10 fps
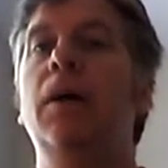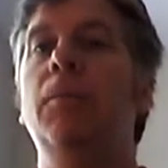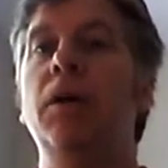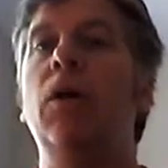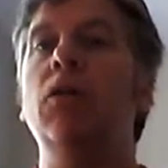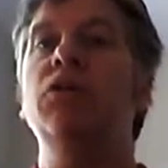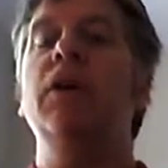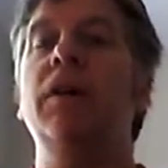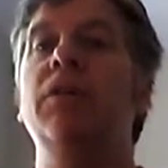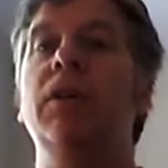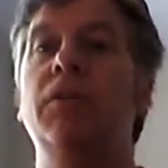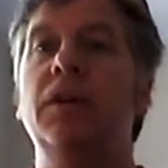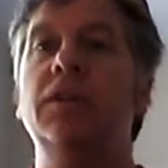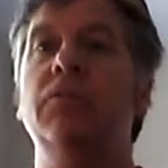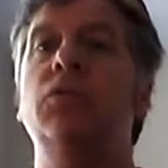but also having an
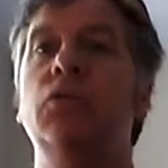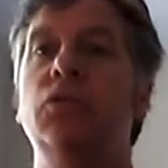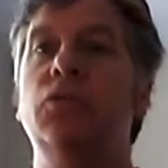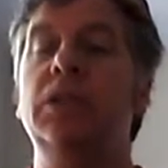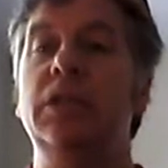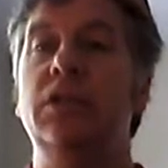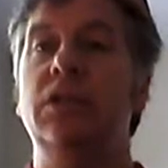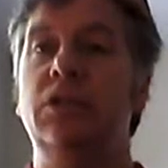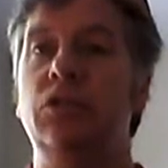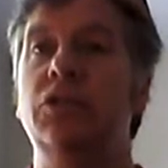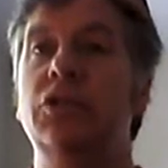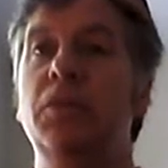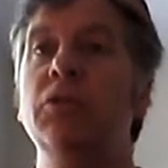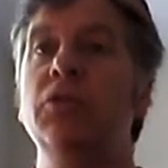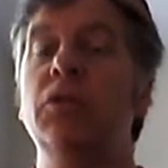effective tool suite at your
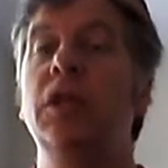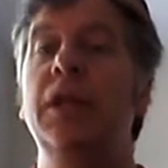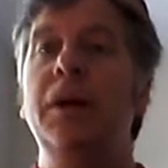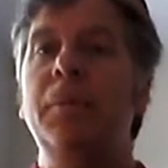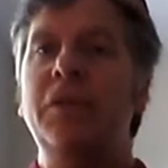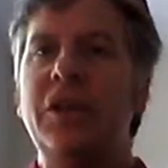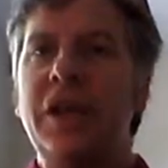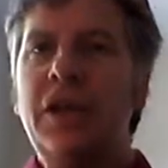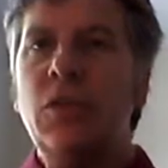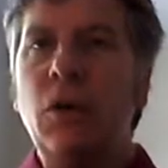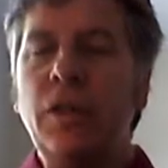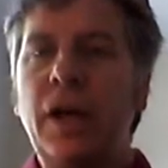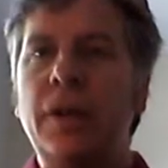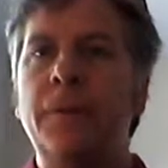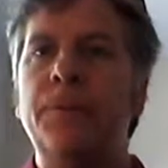disposal. But the key to all
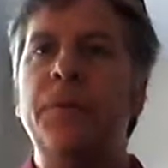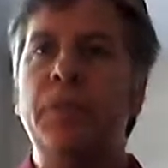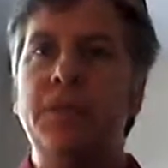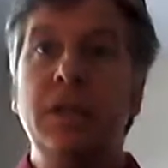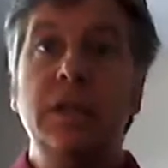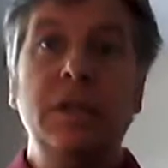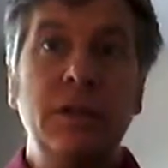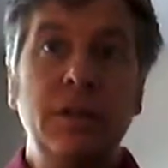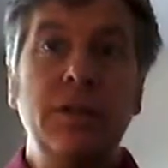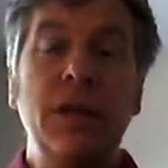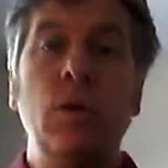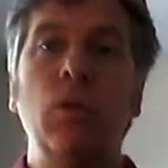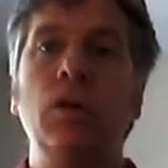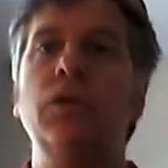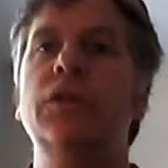that, particularly in the internet
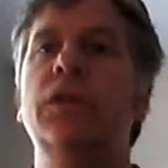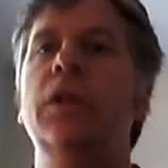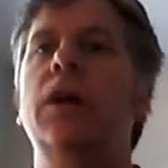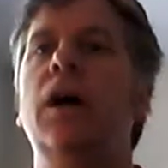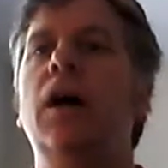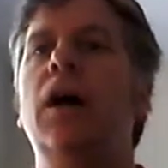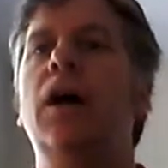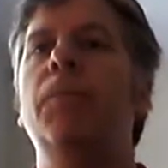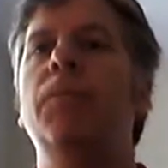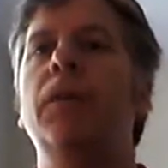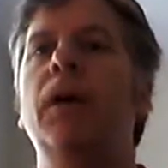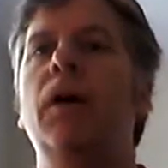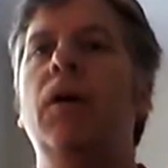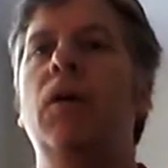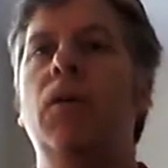world,
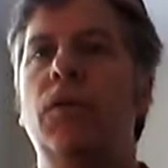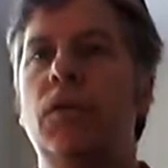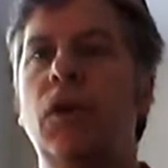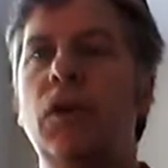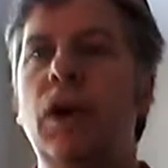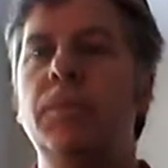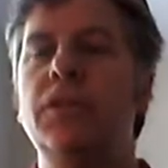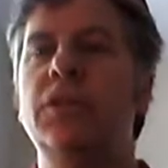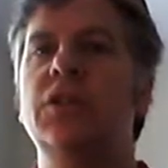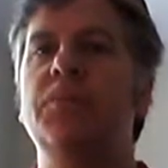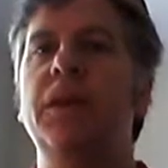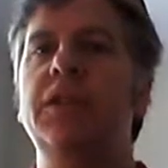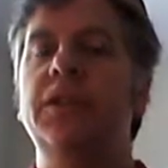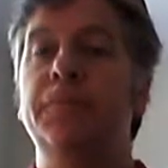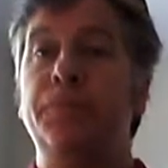or the online business
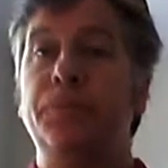space,